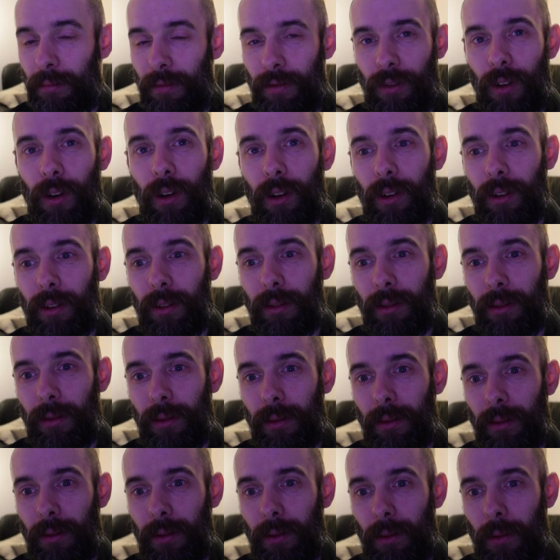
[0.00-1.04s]
for
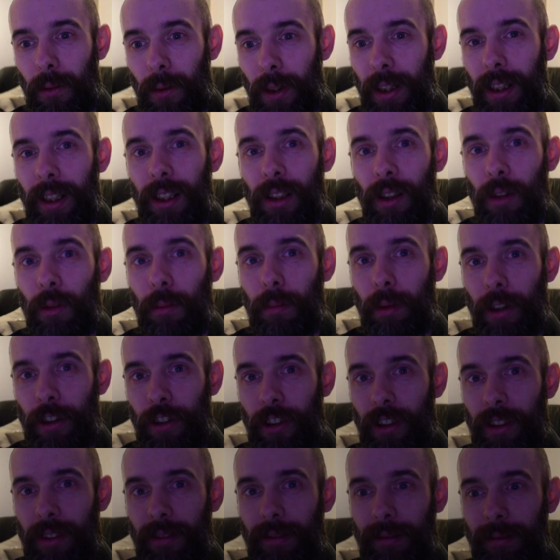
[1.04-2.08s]
really low
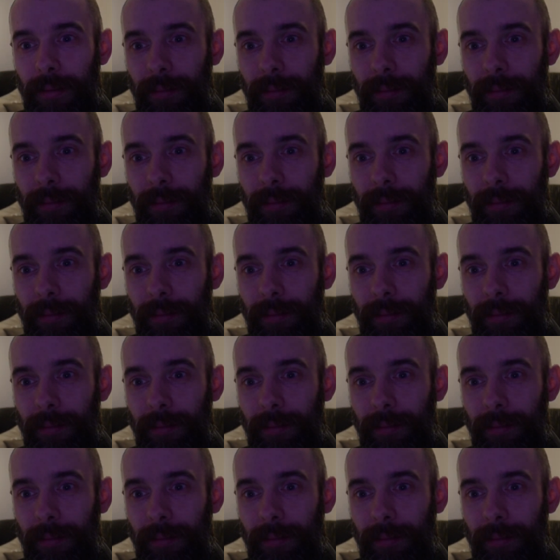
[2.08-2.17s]
budget.